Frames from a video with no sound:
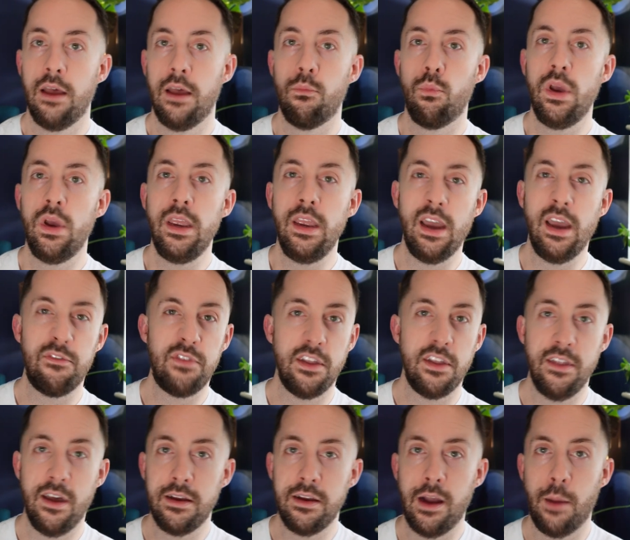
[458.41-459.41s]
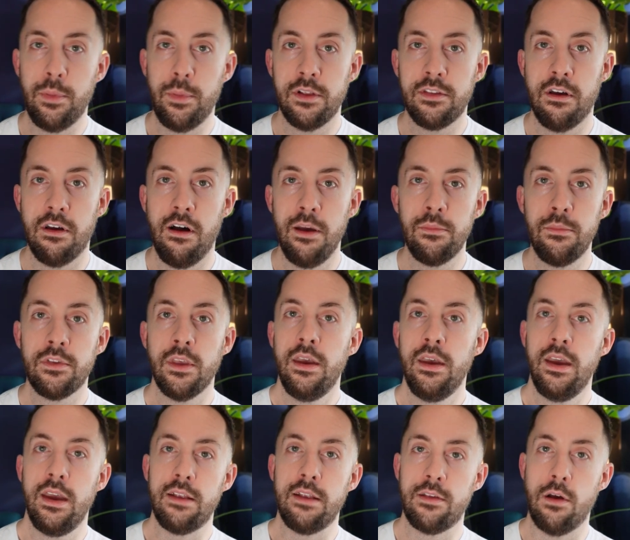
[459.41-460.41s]
We have done that a couple of times.
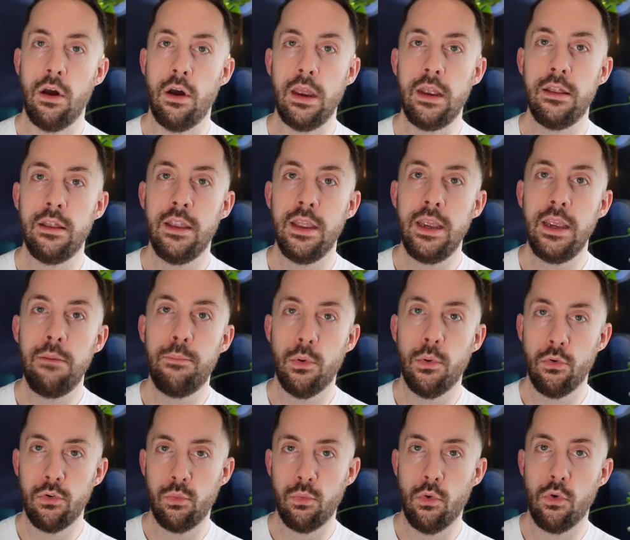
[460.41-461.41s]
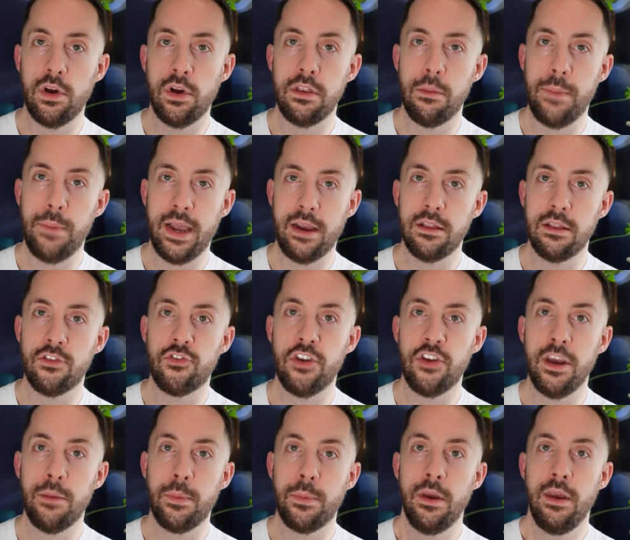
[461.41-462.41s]
It's in the boardwalk at the back of the
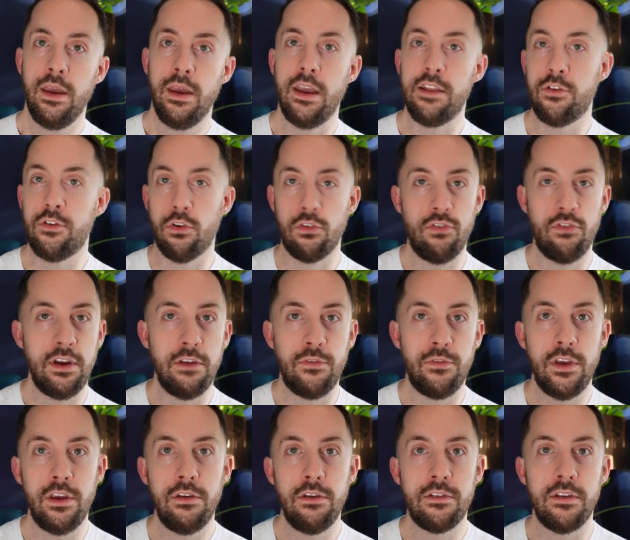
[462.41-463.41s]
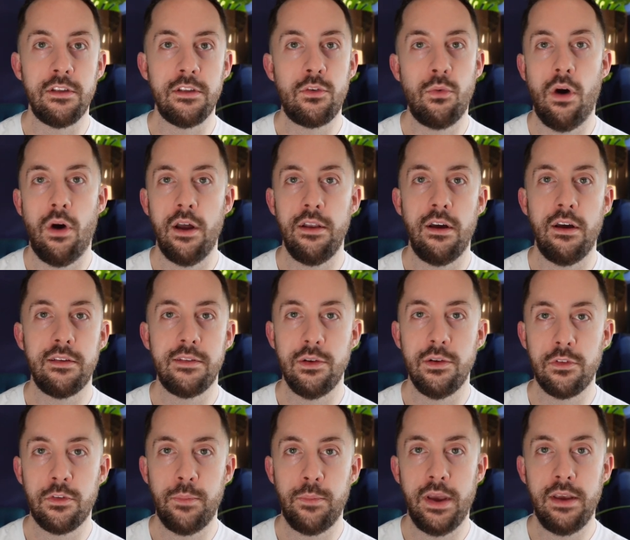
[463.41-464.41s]
ship. It's got great views and it's quite a nice
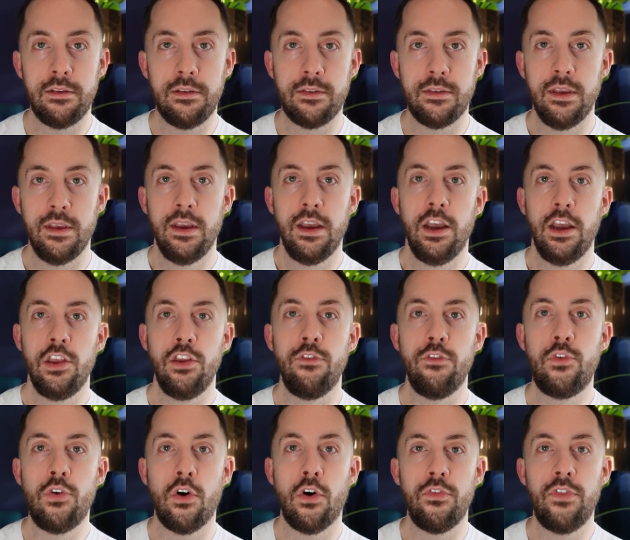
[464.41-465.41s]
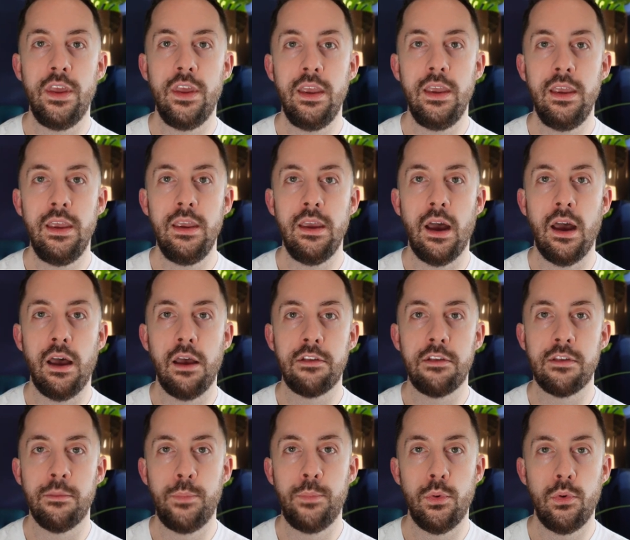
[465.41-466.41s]
little space. You've got the
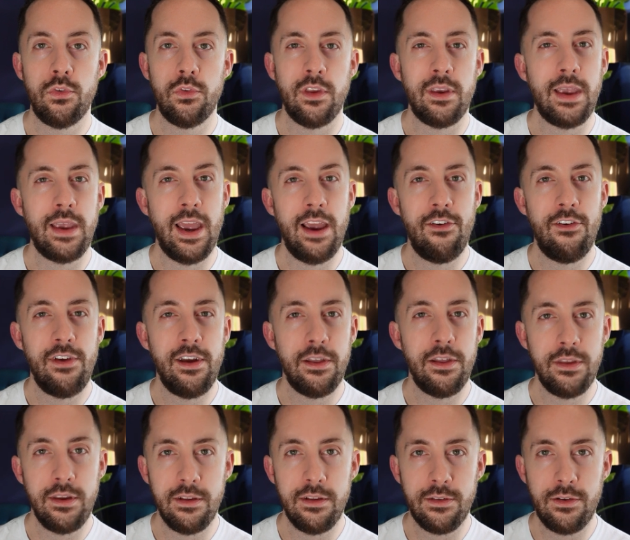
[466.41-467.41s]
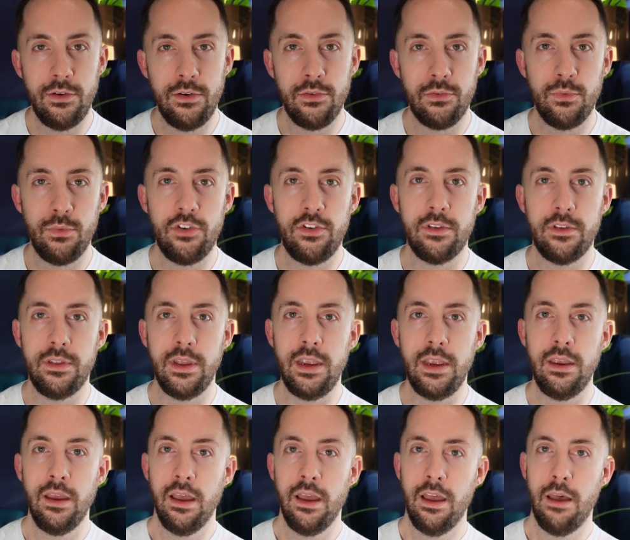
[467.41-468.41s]
Sabortacaria, I think it's called, which is
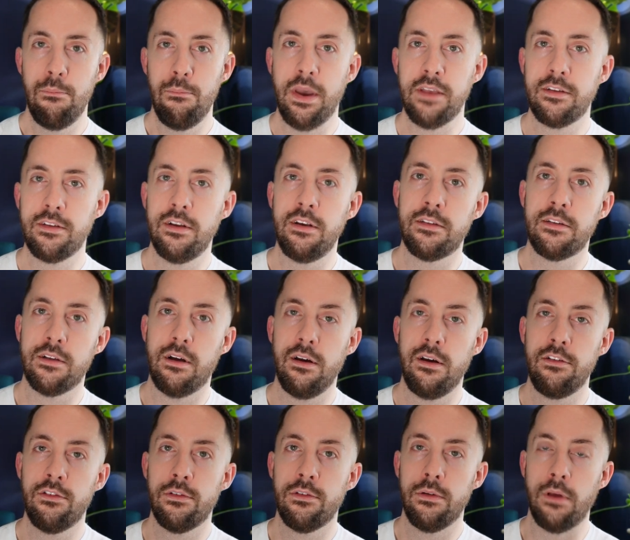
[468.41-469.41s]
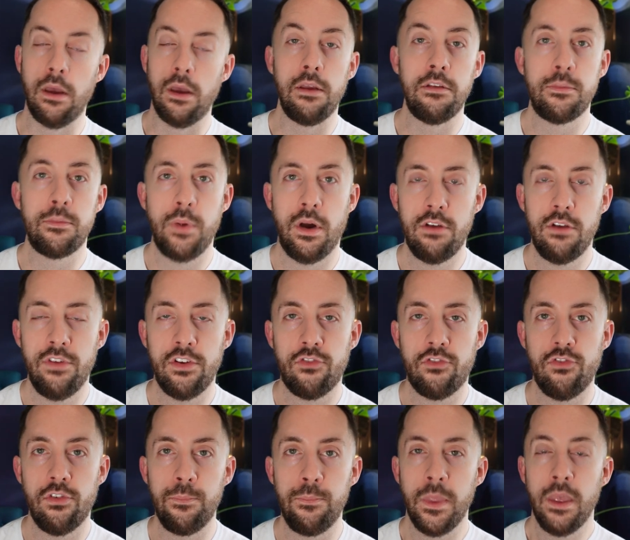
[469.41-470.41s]
the Mexican inspired
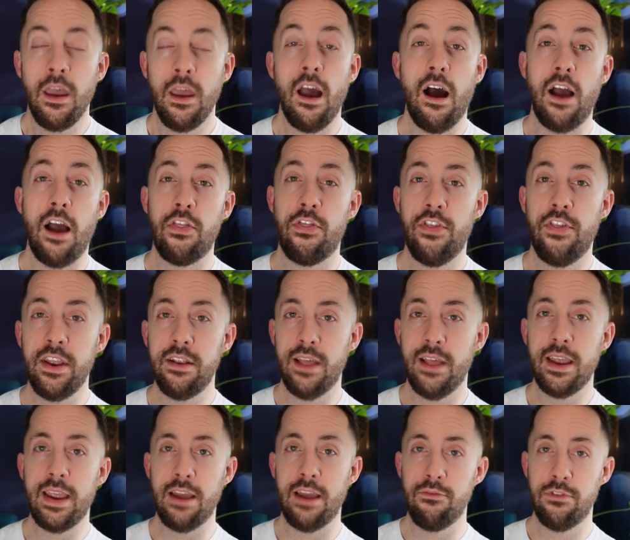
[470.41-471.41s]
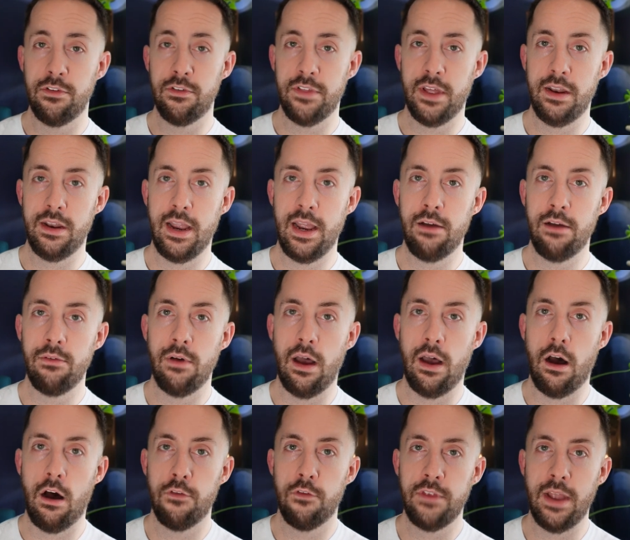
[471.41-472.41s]
restaurant. I think they're getting rid of that now
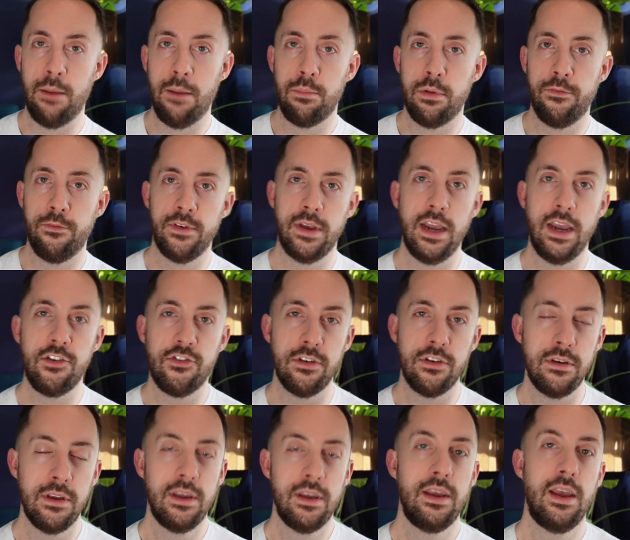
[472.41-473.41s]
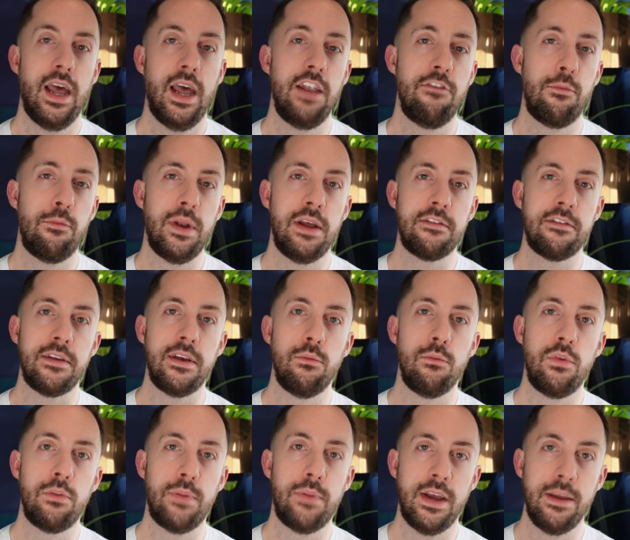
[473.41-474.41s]
after Amplification, and they're replacing
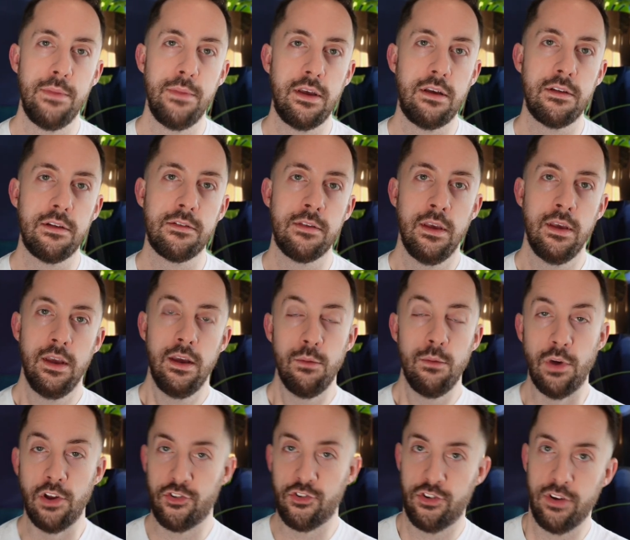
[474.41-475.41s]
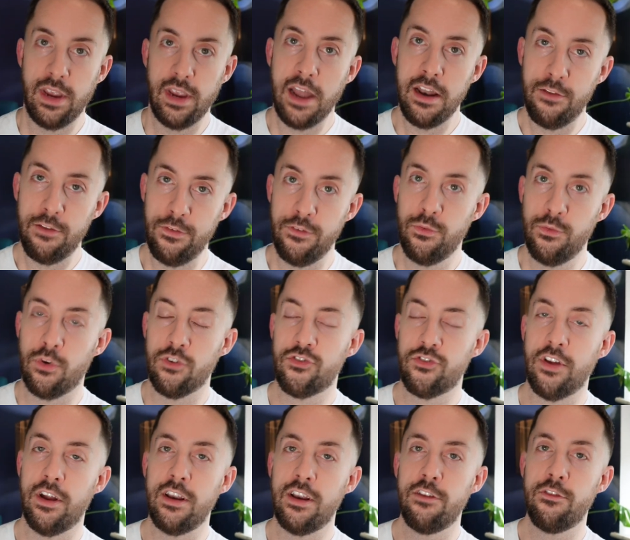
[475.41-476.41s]
it with Playmakers, which again, if you've
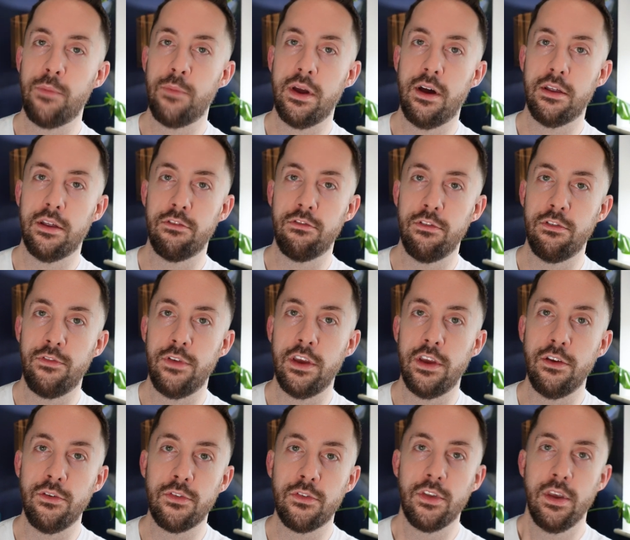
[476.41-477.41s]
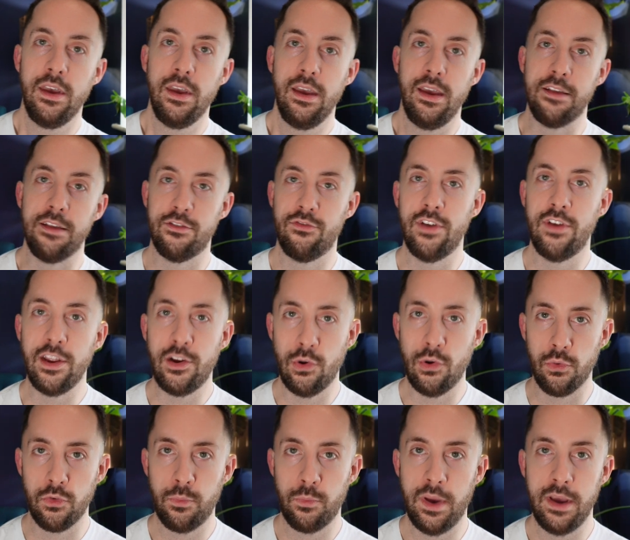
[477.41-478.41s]
watched any of my other reviews, is a really
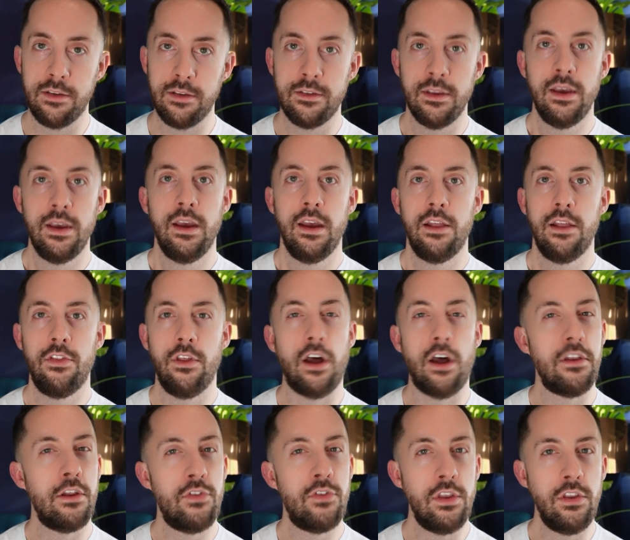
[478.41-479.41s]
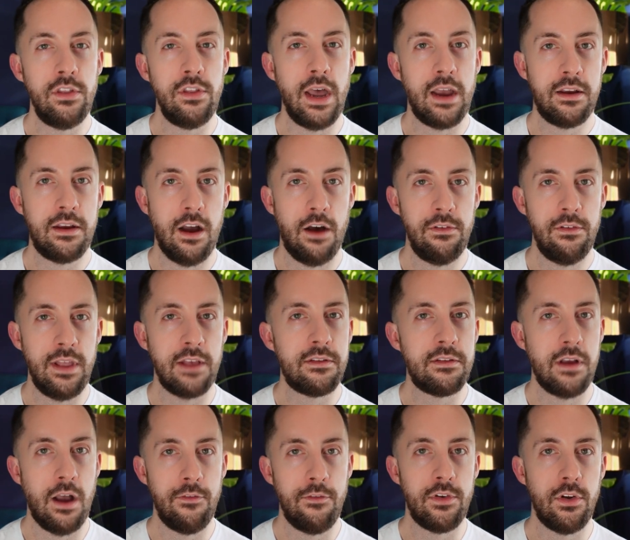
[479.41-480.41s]
cool space. I don't think that's
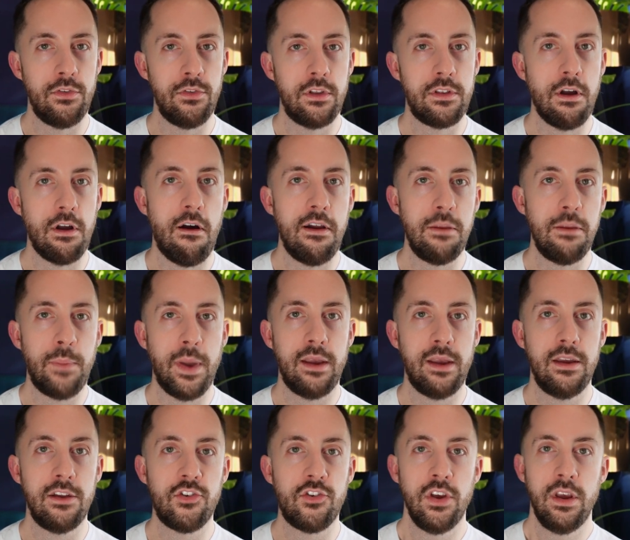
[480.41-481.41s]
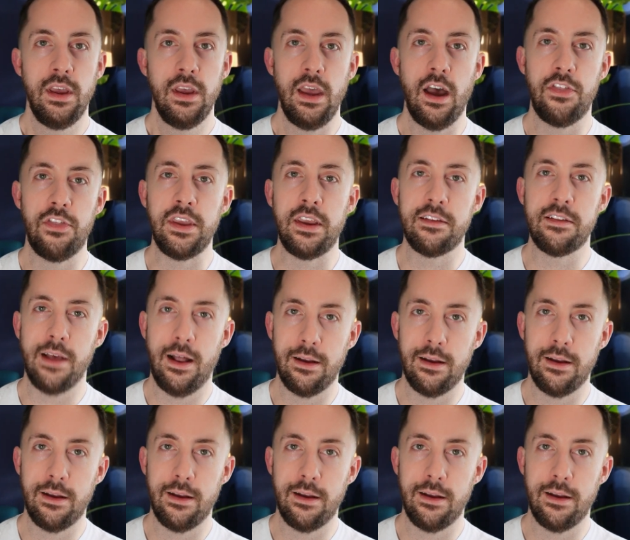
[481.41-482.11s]
covered on the dining package. I think it's a